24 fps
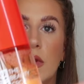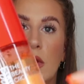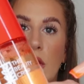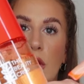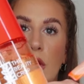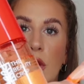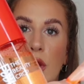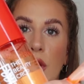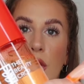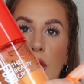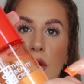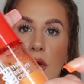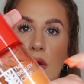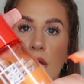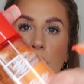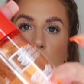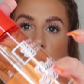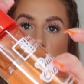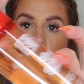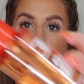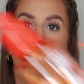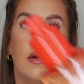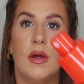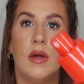
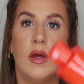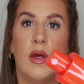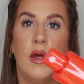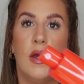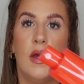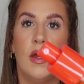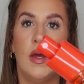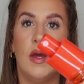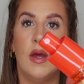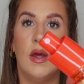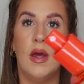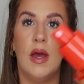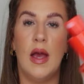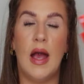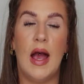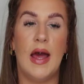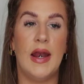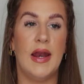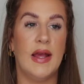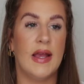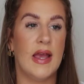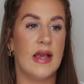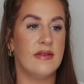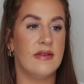Cute.
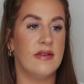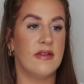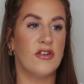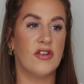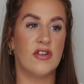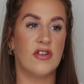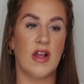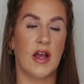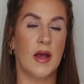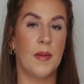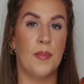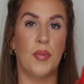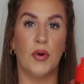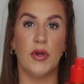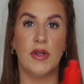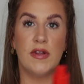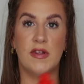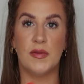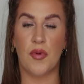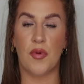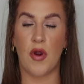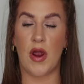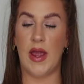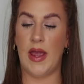And I guess it's just like a
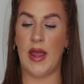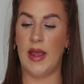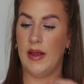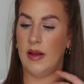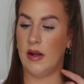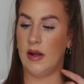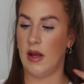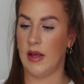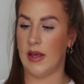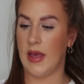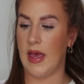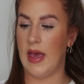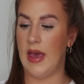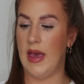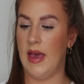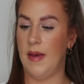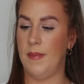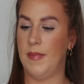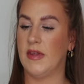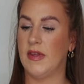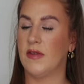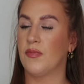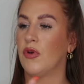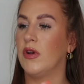body spray, like a
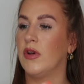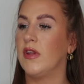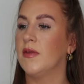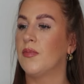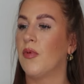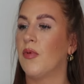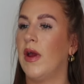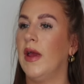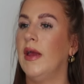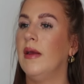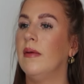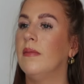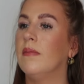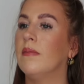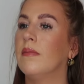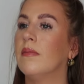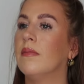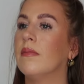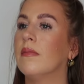hair mist body spray.